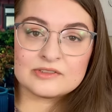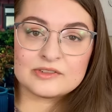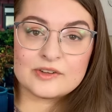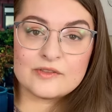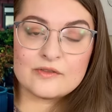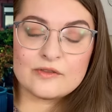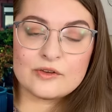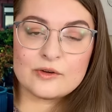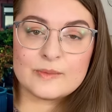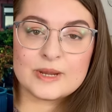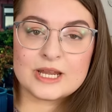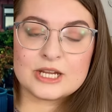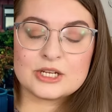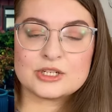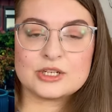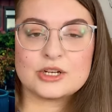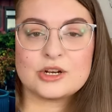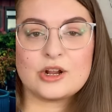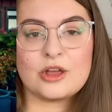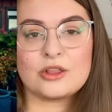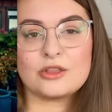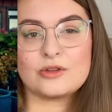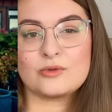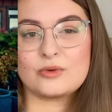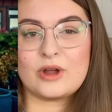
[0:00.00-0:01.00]
information
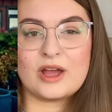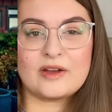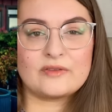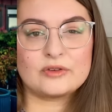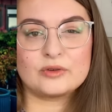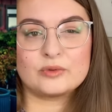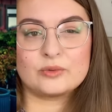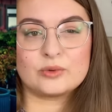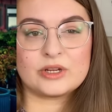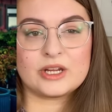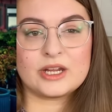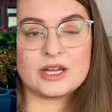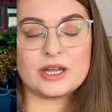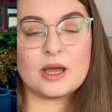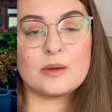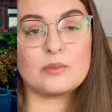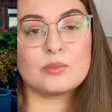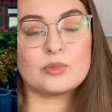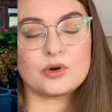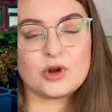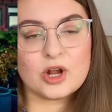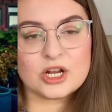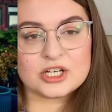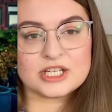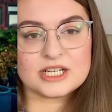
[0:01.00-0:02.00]
on the Ravelry
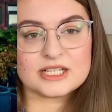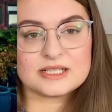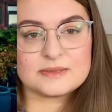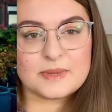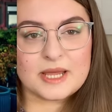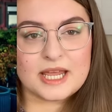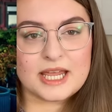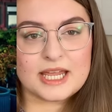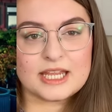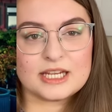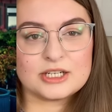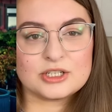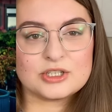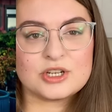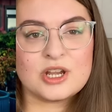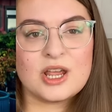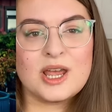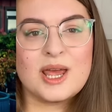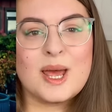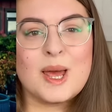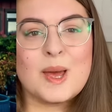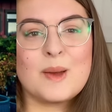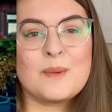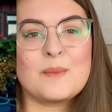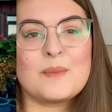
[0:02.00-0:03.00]
project page,
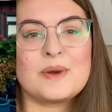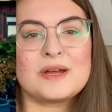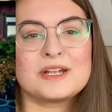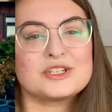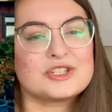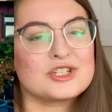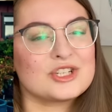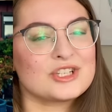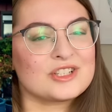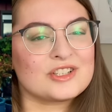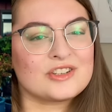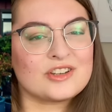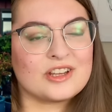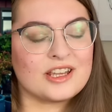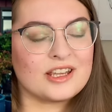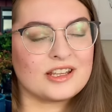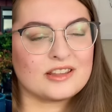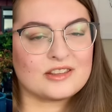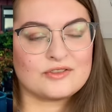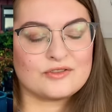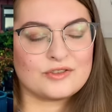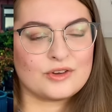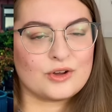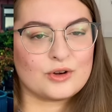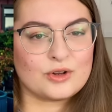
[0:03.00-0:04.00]
but just looking at the
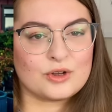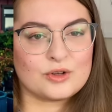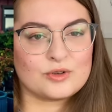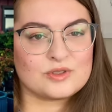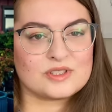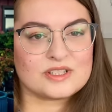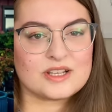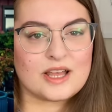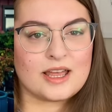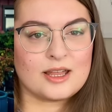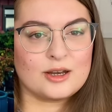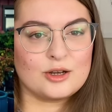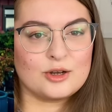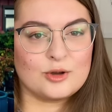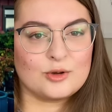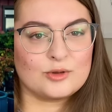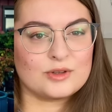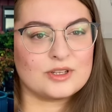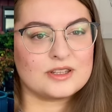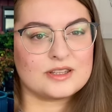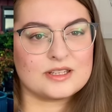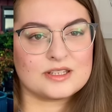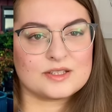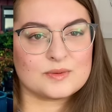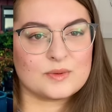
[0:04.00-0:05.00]
photos, I know
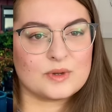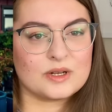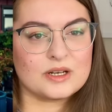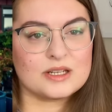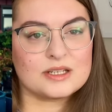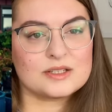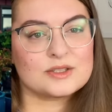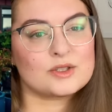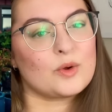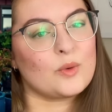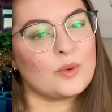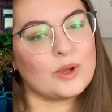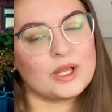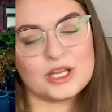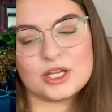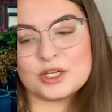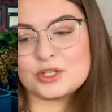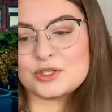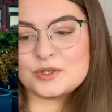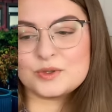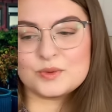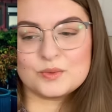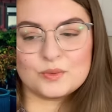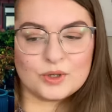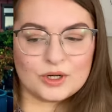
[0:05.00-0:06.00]
that this one is going
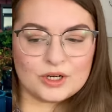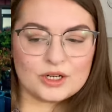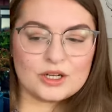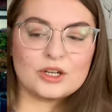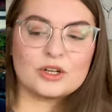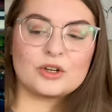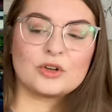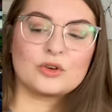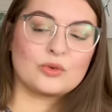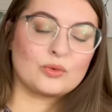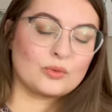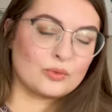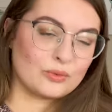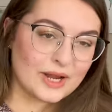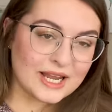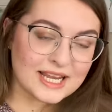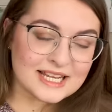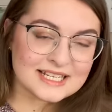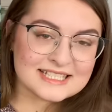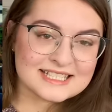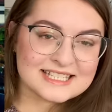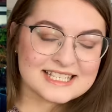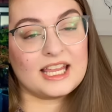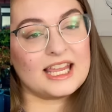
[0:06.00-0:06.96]
to work great.